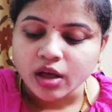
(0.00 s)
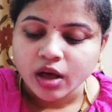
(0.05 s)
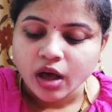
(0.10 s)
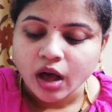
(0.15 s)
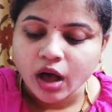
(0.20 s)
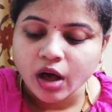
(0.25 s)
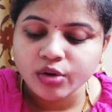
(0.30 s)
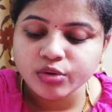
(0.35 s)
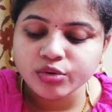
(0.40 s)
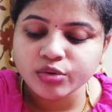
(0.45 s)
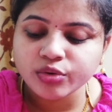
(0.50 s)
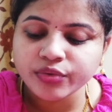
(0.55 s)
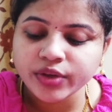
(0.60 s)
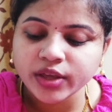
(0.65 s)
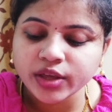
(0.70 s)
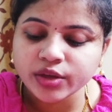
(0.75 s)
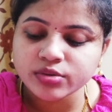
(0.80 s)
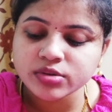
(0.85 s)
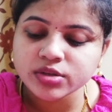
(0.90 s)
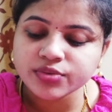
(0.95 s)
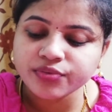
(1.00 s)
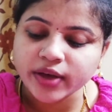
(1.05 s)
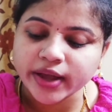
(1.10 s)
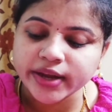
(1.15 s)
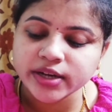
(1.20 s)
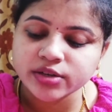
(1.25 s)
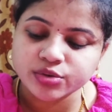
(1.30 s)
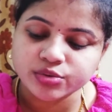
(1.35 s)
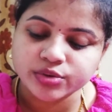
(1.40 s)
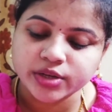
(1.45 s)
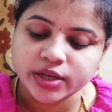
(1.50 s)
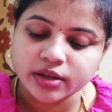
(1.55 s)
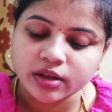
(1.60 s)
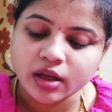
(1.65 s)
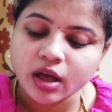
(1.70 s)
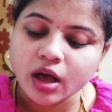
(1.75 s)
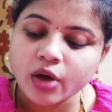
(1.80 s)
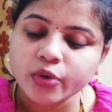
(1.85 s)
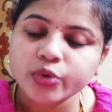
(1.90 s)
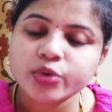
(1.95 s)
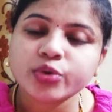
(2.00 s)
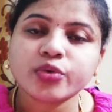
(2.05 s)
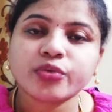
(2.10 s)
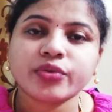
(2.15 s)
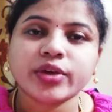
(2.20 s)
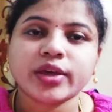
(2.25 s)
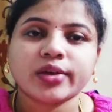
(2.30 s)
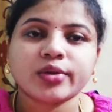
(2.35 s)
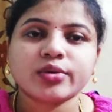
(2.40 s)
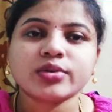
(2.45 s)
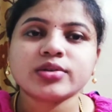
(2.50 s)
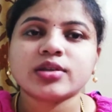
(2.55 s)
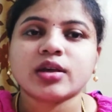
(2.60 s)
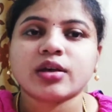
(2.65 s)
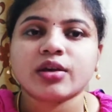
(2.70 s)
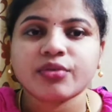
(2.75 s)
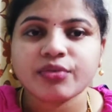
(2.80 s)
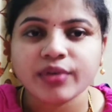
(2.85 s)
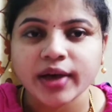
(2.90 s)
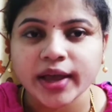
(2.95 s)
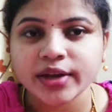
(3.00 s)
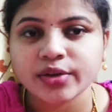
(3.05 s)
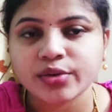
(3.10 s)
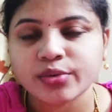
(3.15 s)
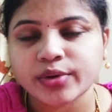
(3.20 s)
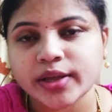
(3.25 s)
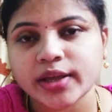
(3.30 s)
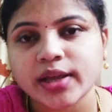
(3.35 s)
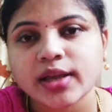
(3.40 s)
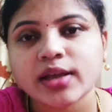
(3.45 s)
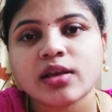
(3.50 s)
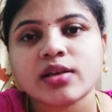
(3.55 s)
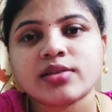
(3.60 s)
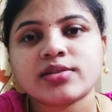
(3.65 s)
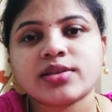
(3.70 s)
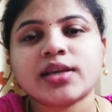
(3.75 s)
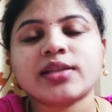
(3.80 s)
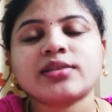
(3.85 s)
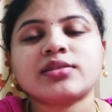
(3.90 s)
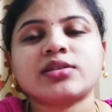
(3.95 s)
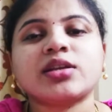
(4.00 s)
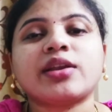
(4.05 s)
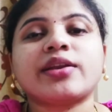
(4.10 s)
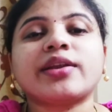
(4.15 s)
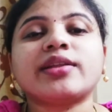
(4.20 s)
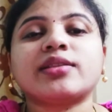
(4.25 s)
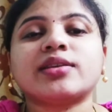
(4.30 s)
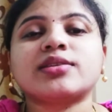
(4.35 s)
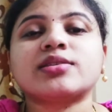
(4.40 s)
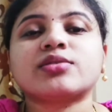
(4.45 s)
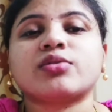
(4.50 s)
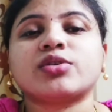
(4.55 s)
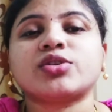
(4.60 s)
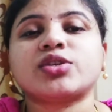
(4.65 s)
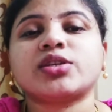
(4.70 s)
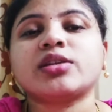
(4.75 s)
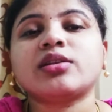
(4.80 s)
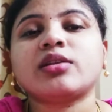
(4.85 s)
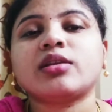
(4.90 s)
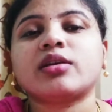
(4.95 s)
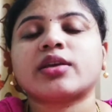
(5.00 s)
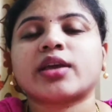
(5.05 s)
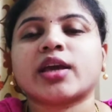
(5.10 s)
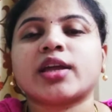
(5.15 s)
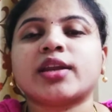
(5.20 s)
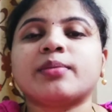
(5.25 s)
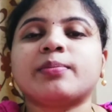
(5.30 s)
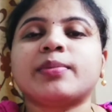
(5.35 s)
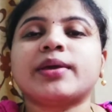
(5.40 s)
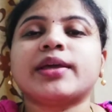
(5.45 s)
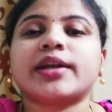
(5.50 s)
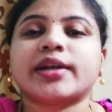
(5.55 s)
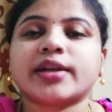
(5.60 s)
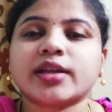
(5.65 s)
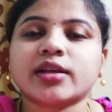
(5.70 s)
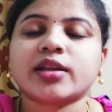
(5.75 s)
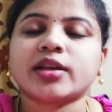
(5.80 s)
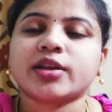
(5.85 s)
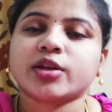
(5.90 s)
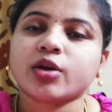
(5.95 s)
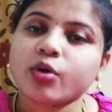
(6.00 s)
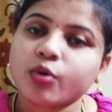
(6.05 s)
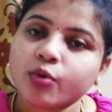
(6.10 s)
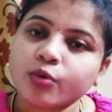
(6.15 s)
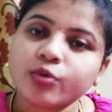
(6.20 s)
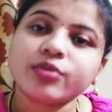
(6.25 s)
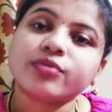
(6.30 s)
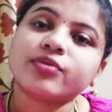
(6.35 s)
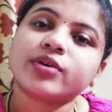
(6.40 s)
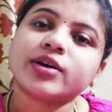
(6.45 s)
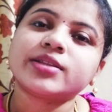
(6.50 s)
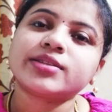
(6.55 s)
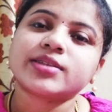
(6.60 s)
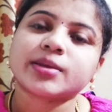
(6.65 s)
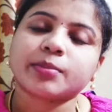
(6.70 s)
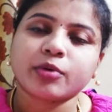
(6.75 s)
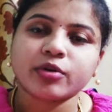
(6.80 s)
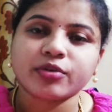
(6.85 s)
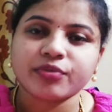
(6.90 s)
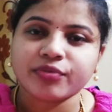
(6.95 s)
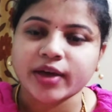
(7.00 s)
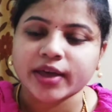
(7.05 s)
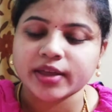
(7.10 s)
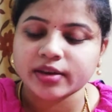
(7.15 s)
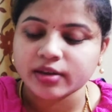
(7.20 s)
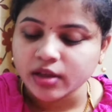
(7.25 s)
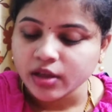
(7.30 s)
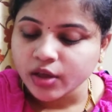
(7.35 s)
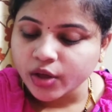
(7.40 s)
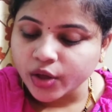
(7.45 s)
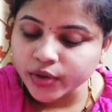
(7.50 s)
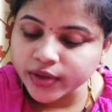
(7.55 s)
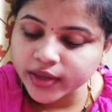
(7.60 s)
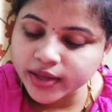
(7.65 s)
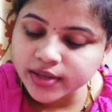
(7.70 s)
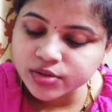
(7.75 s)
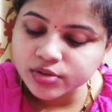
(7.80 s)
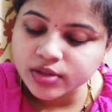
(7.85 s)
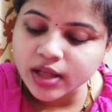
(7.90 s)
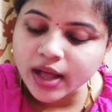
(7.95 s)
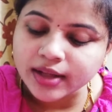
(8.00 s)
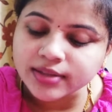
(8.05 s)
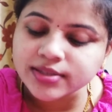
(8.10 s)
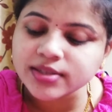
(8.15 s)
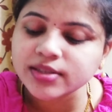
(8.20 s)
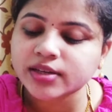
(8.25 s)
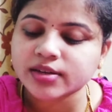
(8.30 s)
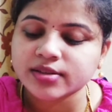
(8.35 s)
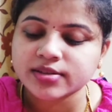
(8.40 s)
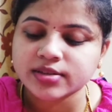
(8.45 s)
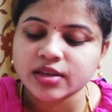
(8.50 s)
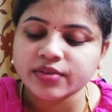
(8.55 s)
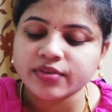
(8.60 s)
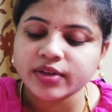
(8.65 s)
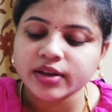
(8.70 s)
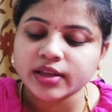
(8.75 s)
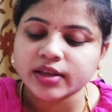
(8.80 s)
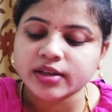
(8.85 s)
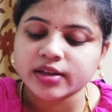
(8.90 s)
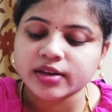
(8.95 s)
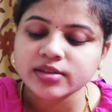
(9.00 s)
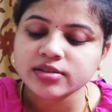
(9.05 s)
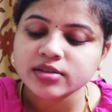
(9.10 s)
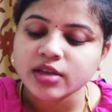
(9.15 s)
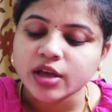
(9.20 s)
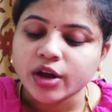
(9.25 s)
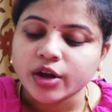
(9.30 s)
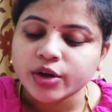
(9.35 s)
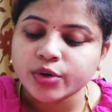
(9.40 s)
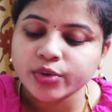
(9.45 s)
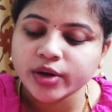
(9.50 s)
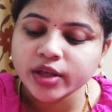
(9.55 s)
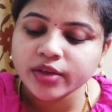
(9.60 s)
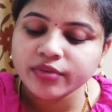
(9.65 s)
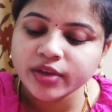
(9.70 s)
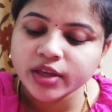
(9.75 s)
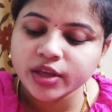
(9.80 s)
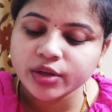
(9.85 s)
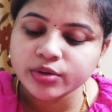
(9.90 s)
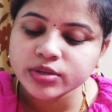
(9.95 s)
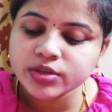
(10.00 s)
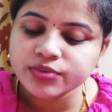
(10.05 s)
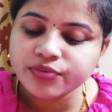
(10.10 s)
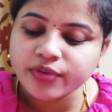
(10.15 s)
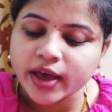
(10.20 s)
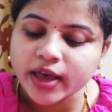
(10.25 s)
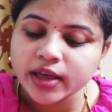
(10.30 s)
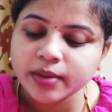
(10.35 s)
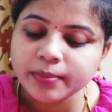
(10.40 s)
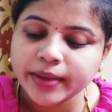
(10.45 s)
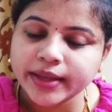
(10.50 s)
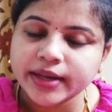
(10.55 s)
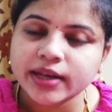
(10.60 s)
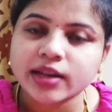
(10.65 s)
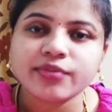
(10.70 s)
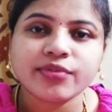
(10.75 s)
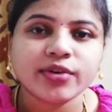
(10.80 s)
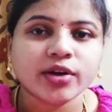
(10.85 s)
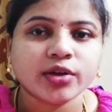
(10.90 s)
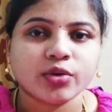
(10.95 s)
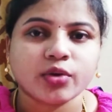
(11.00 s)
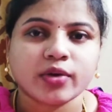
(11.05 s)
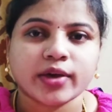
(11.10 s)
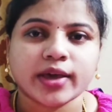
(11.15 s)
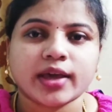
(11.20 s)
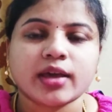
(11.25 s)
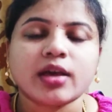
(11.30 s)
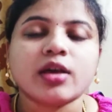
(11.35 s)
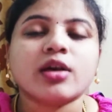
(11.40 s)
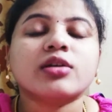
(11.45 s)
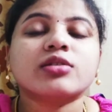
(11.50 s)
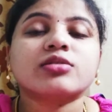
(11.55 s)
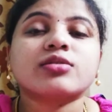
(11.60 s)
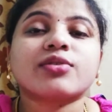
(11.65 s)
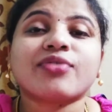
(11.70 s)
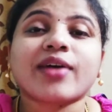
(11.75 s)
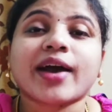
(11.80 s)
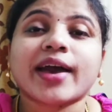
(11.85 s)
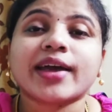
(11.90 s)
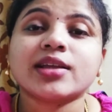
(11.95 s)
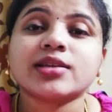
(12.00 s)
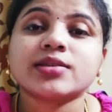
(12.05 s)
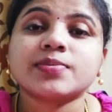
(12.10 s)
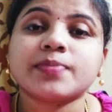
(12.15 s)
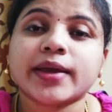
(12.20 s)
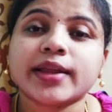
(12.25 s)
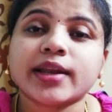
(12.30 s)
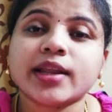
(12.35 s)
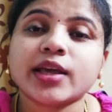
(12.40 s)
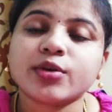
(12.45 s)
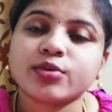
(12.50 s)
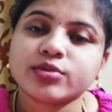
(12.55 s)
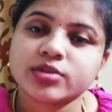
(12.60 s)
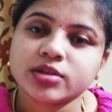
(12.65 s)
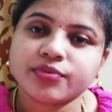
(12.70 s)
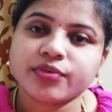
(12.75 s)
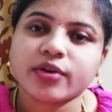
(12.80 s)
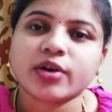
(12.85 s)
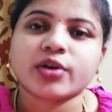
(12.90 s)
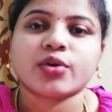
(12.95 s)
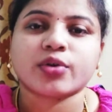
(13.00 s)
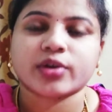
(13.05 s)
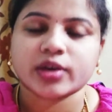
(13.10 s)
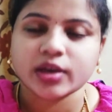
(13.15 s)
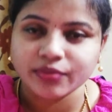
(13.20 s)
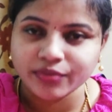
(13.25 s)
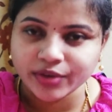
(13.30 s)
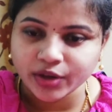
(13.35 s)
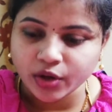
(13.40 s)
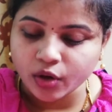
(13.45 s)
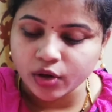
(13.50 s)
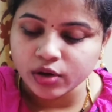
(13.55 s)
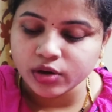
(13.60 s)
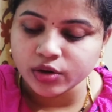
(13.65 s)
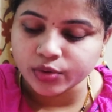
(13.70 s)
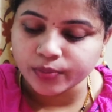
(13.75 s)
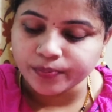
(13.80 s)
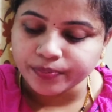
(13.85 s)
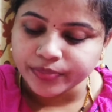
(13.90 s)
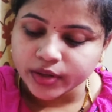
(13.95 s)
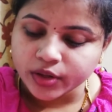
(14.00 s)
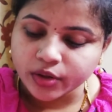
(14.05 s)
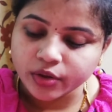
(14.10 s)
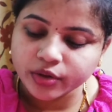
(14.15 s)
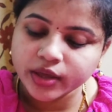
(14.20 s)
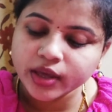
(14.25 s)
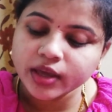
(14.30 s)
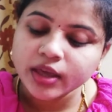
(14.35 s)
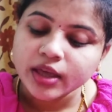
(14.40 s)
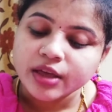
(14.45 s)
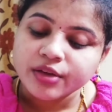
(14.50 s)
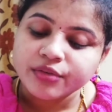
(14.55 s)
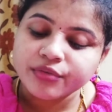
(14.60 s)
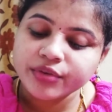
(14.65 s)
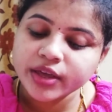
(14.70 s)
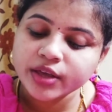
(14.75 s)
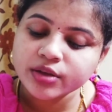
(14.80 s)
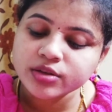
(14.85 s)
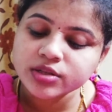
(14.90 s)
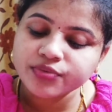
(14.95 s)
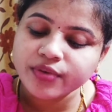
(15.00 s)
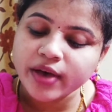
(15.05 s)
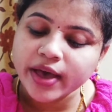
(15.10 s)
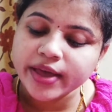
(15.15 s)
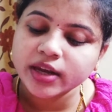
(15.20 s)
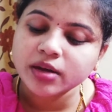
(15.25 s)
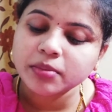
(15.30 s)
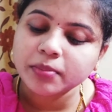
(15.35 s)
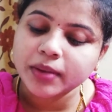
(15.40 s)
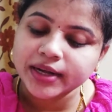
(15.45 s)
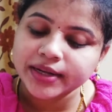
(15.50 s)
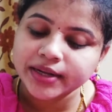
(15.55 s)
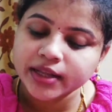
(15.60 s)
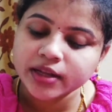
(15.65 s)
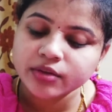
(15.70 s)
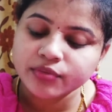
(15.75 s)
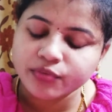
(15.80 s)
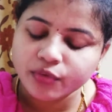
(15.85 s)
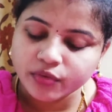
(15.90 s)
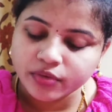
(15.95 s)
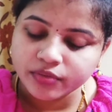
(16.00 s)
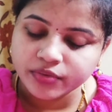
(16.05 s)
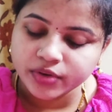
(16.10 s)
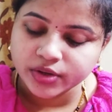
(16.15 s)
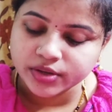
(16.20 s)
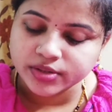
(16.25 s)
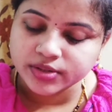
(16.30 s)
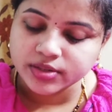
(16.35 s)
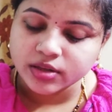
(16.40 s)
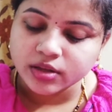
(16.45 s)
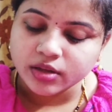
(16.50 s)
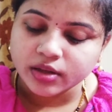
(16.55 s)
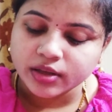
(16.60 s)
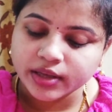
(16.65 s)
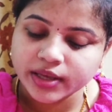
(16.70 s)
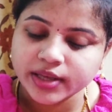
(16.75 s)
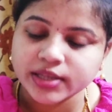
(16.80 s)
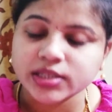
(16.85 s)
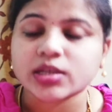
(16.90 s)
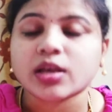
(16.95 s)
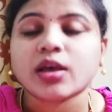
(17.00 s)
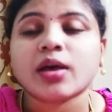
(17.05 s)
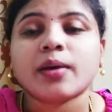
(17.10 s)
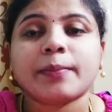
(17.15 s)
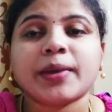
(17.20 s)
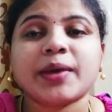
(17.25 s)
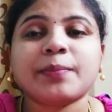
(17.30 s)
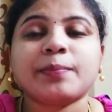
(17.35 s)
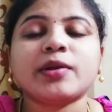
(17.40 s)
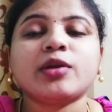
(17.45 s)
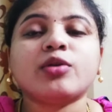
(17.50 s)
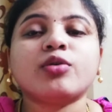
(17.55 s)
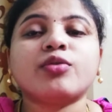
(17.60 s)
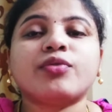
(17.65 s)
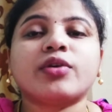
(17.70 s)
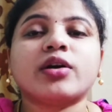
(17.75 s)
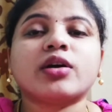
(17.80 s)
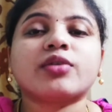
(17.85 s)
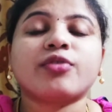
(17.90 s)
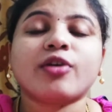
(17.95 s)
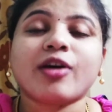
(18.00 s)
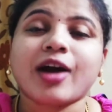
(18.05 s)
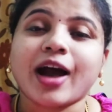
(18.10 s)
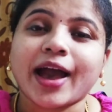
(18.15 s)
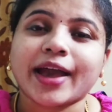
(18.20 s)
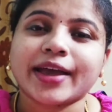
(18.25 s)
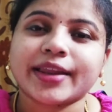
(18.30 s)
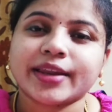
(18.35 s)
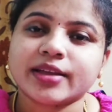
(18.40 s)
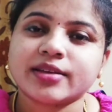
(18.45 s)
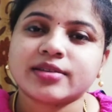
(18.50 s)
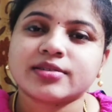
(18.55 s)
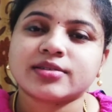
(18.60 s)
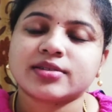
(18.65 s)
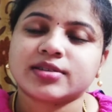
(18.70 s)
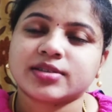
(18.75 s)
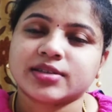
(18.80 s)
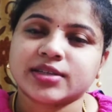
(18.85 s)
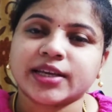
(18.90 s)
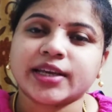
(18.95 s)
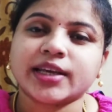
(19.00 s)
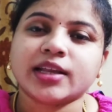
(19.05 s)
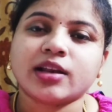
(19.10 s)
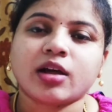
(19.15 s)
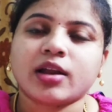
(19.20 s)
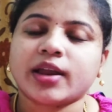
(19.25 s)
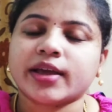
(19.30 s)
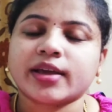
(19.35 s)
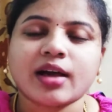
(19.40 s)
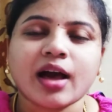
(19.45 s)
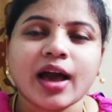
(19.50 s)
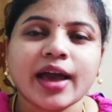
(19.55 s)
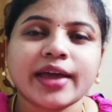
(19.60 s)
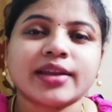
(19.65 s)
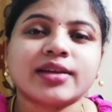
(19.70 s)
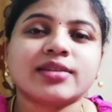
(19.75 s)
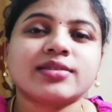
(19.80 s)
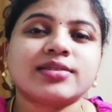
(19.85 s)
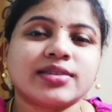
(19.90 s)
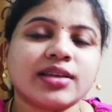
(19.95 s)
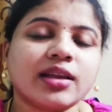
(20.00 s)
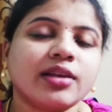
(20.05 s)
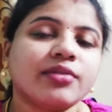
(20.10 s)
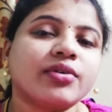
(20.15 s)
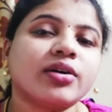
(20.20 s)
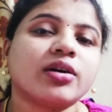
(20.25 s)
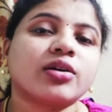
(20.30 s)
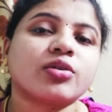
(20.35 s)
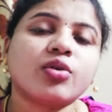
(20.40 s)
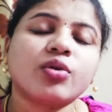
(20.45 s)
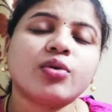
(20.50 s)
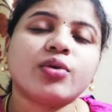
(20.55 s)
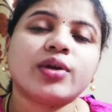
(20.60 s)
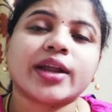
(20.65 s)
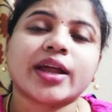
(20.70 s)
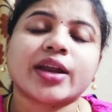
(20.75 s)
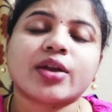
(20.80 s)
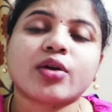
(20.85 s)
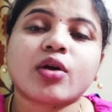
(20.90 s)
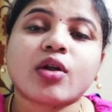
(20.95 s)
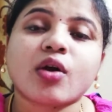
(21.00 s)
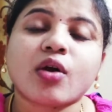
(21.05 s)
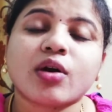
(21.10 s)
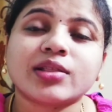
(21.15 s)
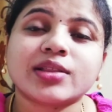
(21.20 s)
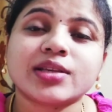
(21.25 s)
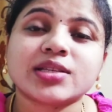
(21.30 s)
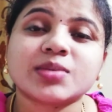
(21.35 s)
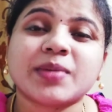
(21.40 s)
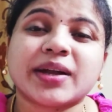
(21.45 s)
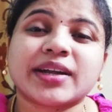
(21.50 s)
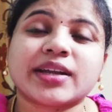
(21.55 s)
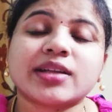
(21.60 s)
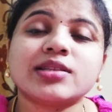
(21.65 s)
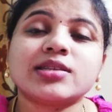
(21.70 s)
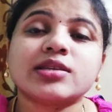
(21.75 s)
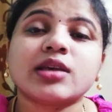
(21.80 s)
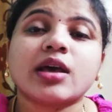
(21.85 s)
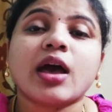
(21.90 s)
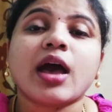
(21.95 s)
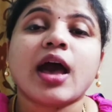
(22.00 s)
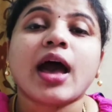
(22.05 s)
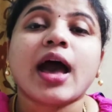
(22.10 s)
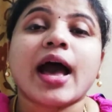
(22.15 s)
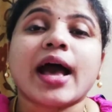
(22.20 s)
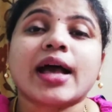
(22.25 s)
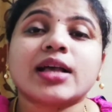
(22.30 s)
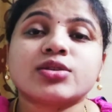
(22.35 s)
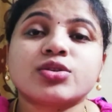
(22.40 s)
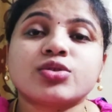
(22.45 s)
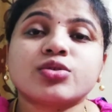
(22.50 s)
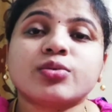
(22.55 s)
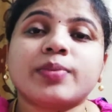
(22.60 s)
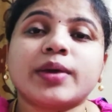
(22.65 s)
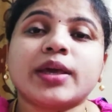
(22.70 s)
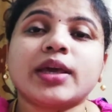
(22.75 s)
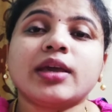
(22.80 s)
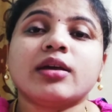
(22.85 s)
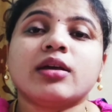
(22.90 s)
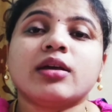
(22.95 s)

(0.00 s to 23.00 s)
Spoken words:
How do we use fire today? How do we use fire today? See, children, this question can be written in your own words about fire. Okay, so the answer that is given here is, today we use fire mainly for cooking. So fire is mainly used for cooking, we all know. Okay, we use fire in melting works. Yes, people who work for iron, steel, or like iron, silver, gold and all these metals has to be